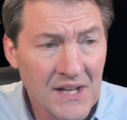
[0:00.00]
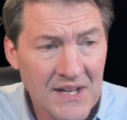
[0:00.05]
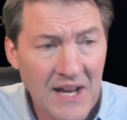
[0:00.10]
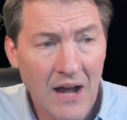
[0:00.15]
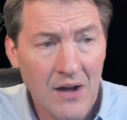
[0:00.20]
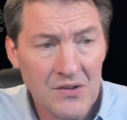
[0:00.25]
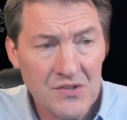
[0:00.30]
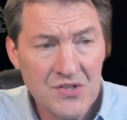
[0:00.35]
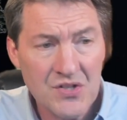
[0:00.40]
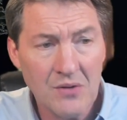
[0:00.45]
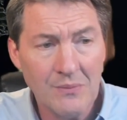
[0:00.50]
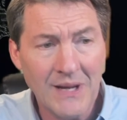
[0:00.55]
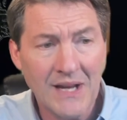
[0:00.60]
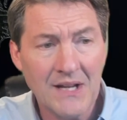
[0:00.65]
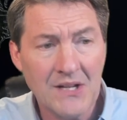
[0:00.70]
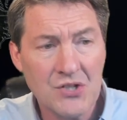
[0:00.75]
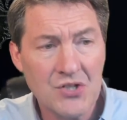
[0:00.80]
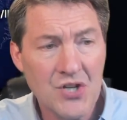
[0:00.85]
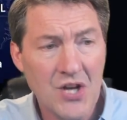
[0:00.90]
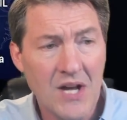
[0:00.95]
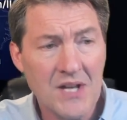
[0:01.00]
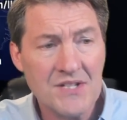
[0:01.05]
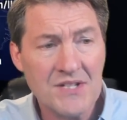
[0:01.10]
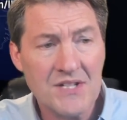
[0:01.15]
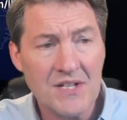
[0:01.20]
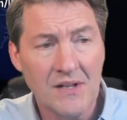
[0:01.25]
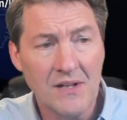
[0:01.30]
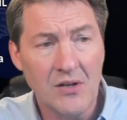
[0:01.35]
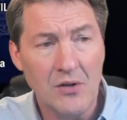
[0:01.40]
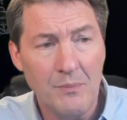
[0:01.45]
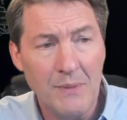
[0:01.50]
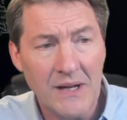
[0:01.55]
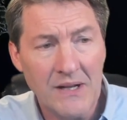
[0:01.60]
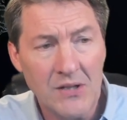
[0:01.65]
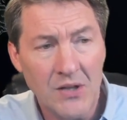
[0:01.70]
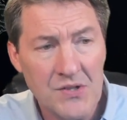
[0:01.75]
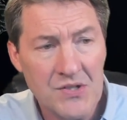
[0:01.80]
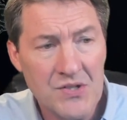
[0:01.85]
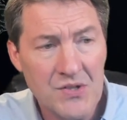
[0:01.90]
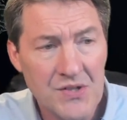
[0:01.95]
Now, zooming in just a little bit
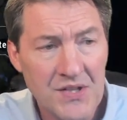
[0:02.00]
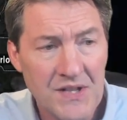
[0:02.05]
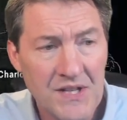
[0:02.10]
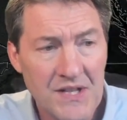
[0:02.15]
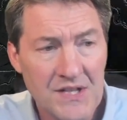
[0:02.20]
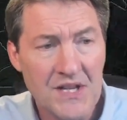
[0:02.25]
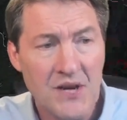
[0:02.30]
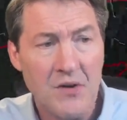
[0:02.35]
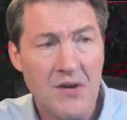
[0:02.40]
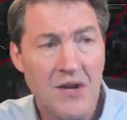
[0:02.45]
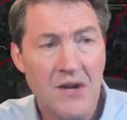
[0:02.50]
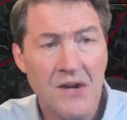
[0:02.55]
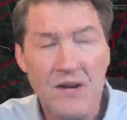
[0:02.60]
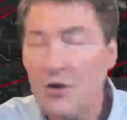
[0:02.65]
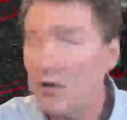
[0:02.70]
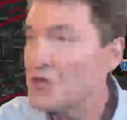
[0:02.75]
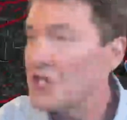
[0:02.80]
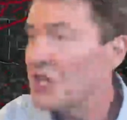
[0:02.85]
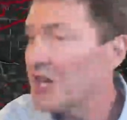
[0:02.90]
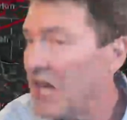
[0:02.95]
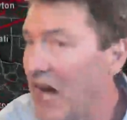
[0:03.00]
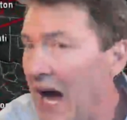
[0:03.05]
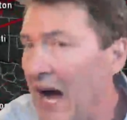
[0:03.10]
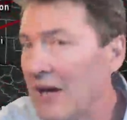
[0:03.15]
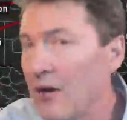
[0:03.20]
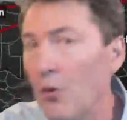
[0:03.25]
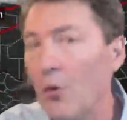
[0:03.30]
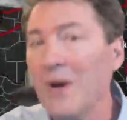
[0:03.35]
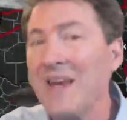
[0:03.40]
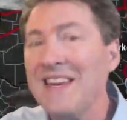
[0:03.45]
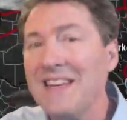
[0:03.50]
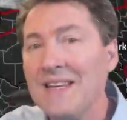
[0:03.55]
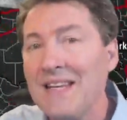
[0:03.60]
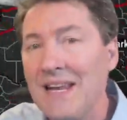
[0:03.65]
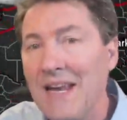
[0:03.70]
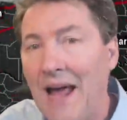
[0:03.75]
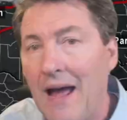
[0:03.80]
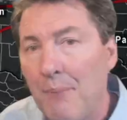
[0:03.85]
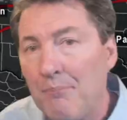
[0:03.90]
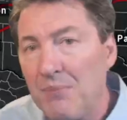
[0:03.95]
closer to this area near Chicago,
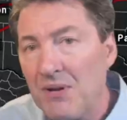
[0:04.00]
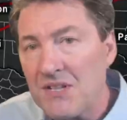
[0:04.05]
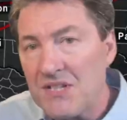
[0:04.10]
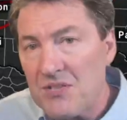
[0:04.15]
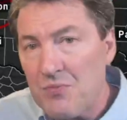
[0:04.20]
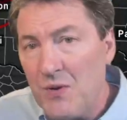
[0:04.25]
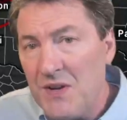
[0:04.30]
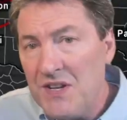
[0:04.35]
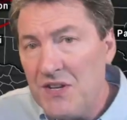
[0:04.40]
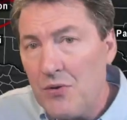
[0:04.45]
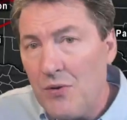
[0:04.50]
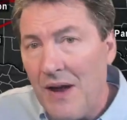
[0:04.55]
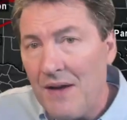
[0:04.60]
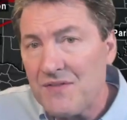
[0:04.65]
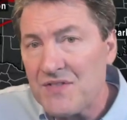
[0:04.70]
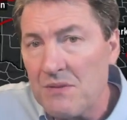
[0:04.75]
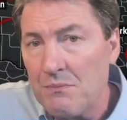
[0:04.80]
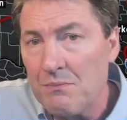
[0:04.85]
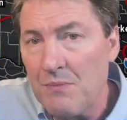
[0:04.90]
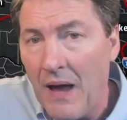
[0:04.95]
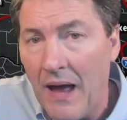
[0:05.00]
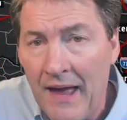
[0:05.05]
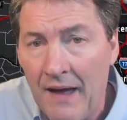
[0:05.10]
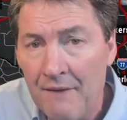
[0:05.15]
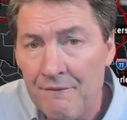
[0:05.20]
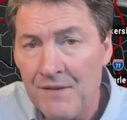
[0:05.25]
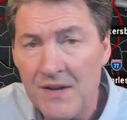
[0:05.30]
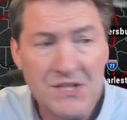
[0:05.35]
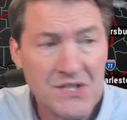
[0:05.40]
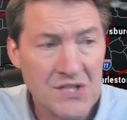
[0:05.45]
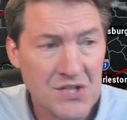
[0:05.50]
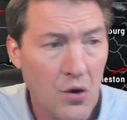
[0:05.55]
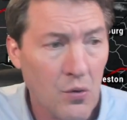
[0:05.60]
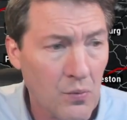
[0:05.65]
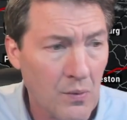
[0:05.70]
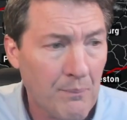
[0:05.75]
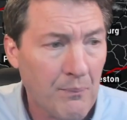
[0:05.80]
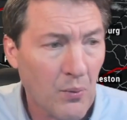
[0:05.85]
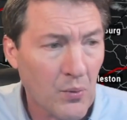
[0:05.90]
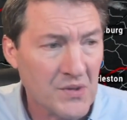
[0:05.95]
Indianapolis, we do have some heavy snow
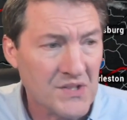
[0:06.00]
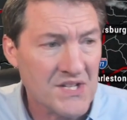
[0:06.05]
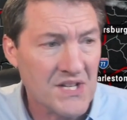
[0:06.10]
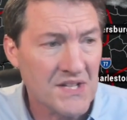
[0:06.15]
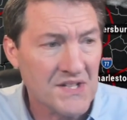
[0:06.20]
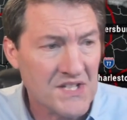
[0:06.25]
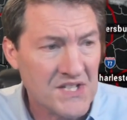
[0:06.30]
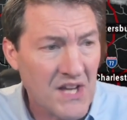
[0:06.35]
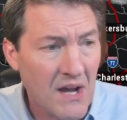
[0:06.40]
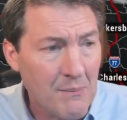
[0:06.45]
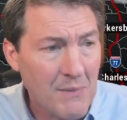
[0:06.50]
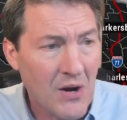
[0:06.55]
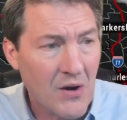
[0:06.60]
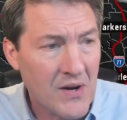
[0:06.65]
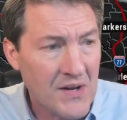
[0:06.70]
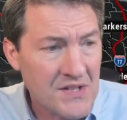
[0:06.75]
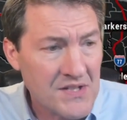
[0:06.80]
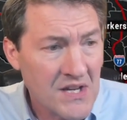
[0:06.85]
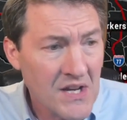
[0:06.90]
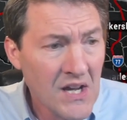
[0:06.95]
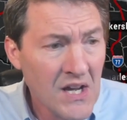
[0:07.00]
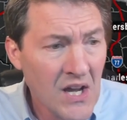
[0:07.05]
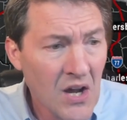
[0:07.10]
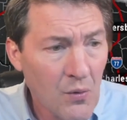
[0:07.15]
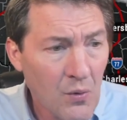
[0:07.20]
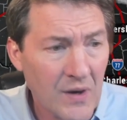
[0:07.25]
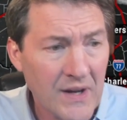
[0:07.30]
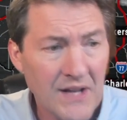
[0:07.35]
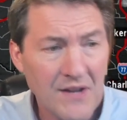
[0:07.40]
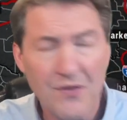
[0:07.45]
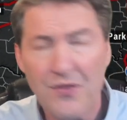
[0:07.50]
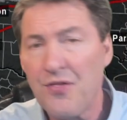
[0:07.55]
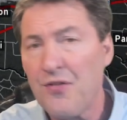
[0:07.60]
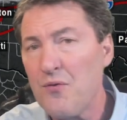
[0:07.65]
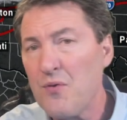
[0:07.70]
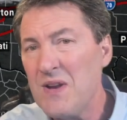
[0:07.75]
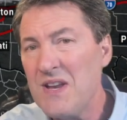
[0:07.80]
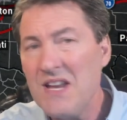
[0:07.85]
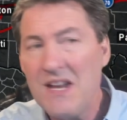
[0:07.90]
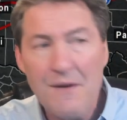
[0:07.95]
reports in some areas. We're getting
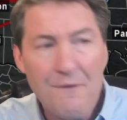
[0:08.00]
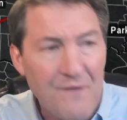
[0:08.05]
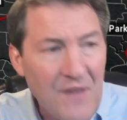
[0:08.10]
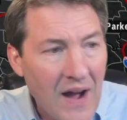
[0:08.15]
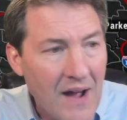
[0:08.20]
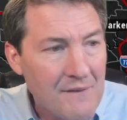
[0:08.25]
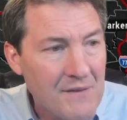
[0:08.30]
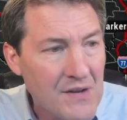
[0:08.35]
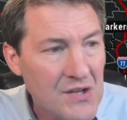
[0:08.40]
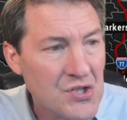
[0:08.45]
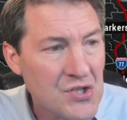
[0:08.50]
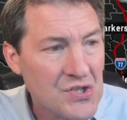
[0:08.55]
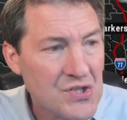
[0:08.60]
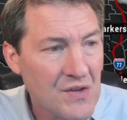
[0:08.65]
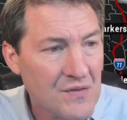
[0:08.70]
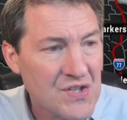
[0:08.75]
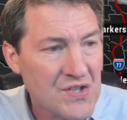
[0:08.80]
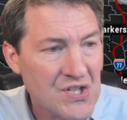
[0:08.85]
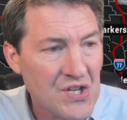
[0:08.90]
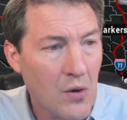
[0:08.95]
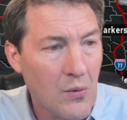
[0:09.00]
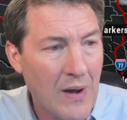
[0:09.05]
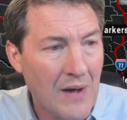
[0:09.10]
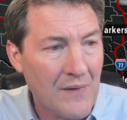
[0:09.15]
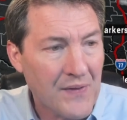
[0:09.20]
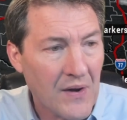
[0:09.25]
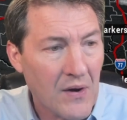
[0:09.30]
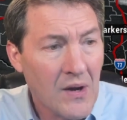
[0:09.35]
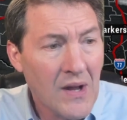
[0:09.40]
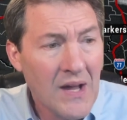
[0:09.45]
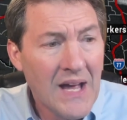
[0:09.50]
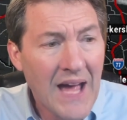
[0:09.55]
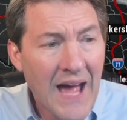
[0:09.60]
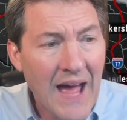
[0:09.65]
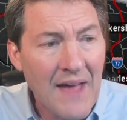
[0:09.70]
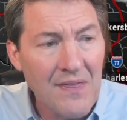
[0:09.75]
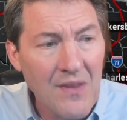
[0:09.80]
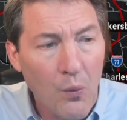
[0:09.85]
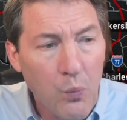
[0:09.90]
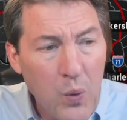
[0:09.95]
3-5 inches of snow out there,
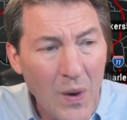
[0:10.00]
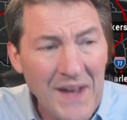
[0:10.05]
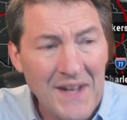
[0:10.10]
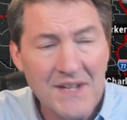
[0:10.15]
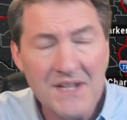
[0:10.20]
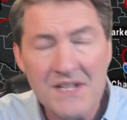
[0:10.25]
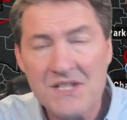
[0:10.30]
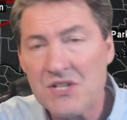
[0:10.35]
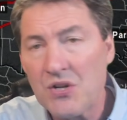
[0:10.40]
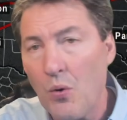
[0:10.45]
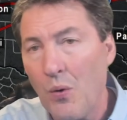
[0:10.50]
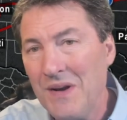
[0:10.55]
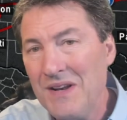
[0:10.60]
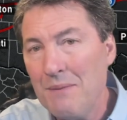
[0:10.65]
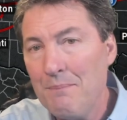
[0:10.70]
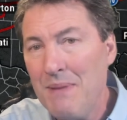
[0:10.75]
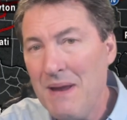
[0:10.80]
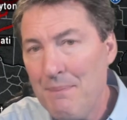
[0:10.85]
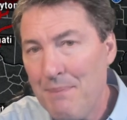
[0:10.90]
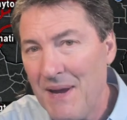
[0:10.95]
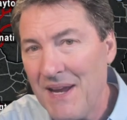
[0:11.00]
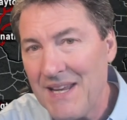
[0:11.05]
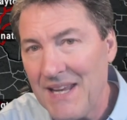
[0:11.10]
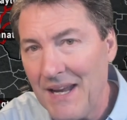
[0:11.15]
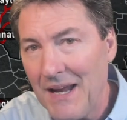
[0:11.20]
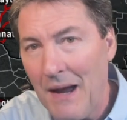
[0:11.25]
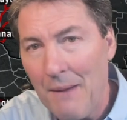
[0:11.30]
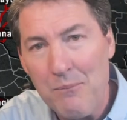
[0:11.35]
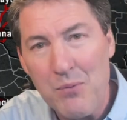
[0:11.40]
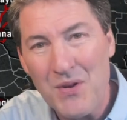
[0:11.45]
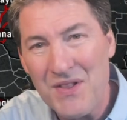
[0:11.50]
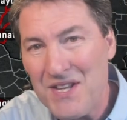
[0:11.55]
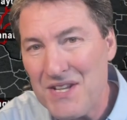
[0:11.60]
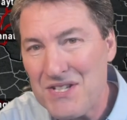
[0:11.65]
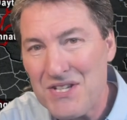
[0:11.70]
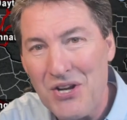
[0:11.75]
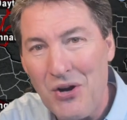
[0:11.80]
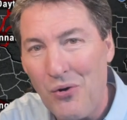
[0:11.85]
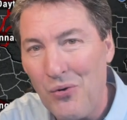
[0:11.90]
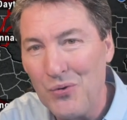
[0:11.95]
and the wind is going to be picking up with
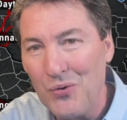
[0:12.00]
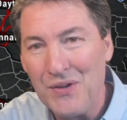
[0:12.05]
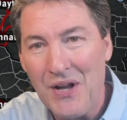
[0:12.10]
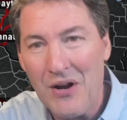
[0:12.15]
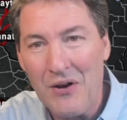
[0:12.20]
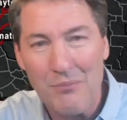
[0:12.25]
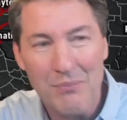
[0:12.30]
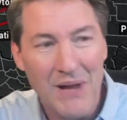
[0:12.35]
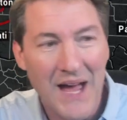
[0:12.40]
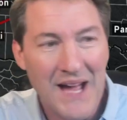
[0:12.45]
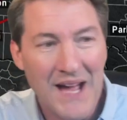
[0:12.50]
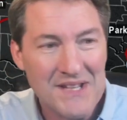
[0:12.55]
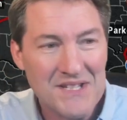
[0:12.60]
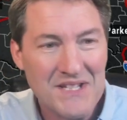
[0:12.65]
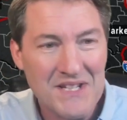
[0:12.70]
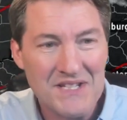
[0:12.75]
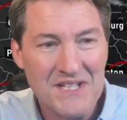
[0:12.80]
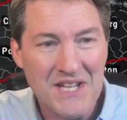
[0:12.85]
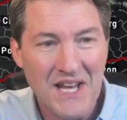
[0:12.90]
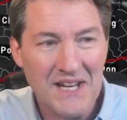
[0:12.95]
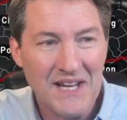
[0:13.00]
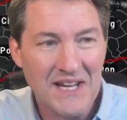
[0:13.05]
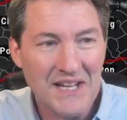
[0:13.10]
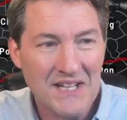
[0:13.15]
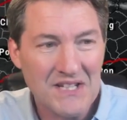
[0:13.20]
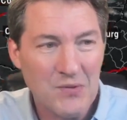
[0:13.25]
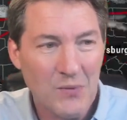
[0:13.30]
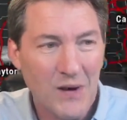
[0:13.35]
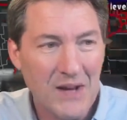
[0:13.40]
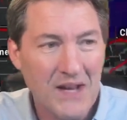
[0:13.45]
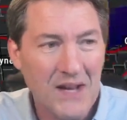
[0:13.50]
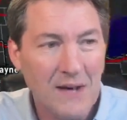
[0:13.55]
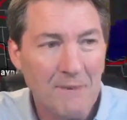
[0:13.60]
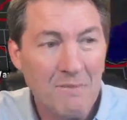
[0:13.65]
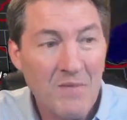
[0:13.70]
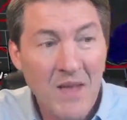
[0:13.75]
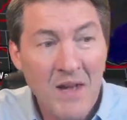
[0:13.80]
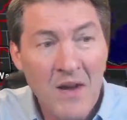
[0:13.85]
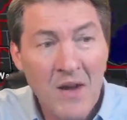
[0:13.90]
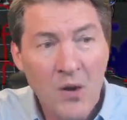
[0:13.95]
this cold air blast that's heading its way in.